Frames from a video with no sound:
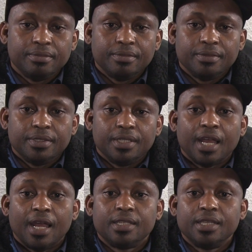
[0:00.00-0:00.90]

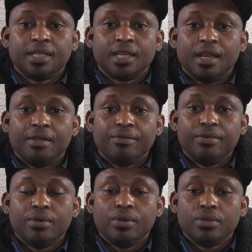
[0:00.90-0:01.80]
that it can even
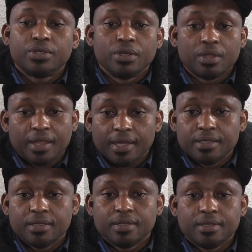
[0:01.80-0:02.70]
go
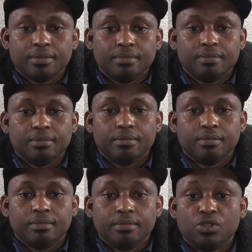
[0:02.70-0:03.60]
sometimes
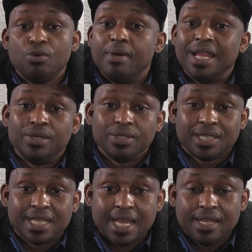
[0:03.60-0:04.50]
to
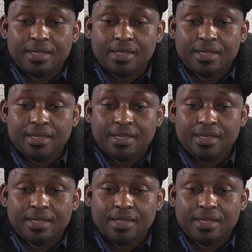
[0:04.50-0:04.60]
-10,